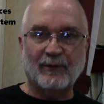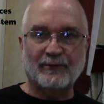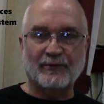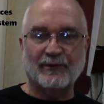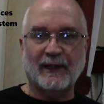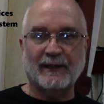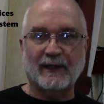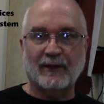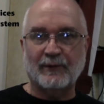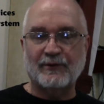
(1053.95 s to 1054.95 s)
which was like a
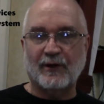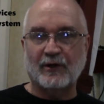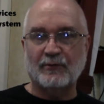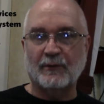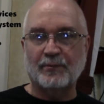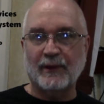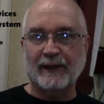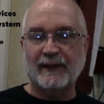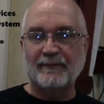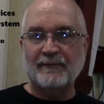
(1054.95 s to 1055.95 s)
rechargeable
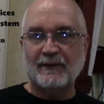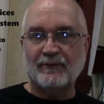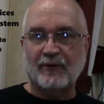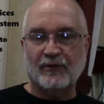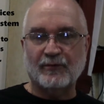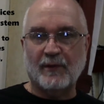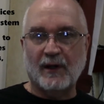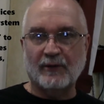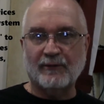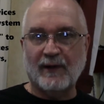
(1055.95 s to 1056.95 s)
brick for
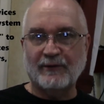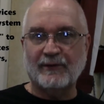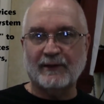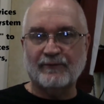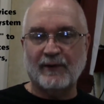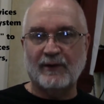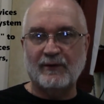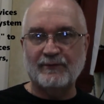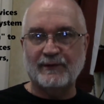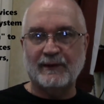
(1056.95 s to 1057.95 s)
smaller devices like
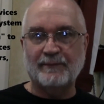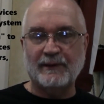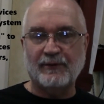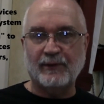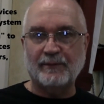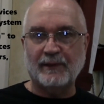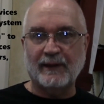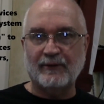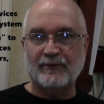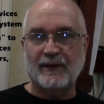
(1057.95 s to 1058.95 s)
phones and MP3
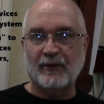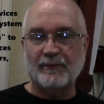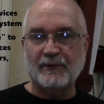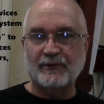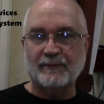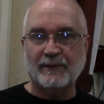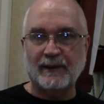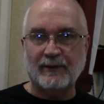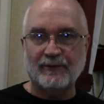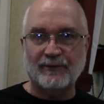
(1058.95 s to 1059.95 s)
players and other music
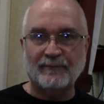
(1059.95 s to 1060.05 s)
players.